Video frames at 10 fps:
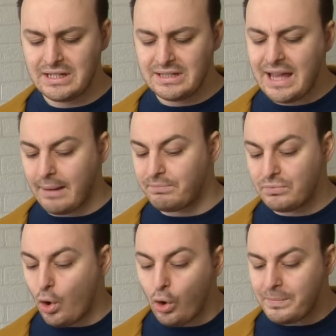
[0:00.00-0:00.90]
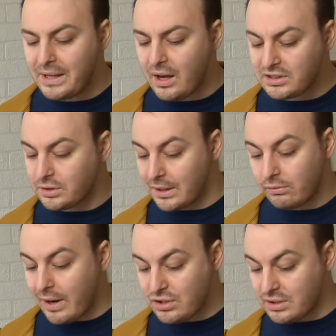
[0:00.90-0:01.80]
yeah, Hornby are doing a
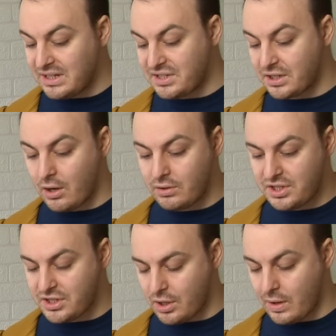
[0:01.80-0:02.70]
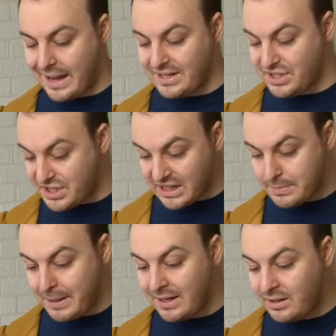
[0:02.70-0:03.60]
range of these decoders, so a
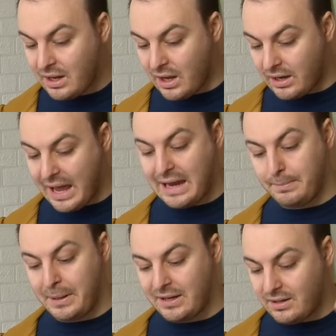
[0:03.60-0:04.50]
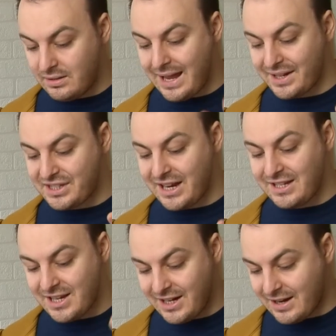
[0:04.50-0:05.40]
6-pin, an 8-pin, next
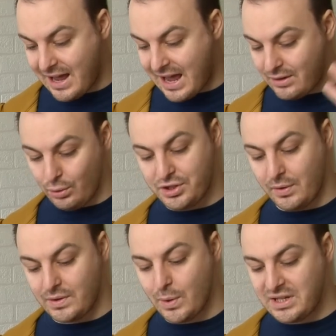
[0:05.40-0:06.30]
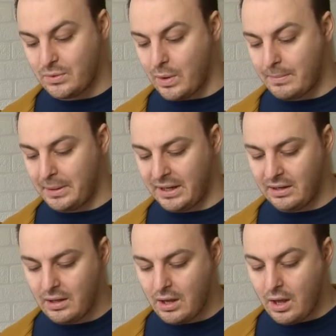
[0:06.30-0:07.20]
18, and also a
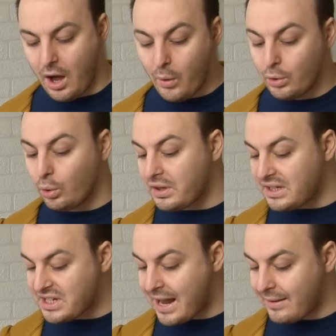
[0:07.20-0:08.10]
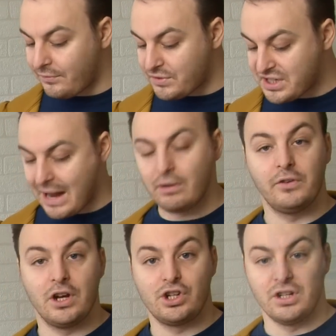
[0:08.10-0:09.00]
21-pin. Oh, and all of these have sound
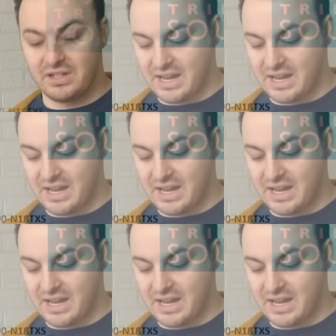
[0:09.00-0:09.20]
versions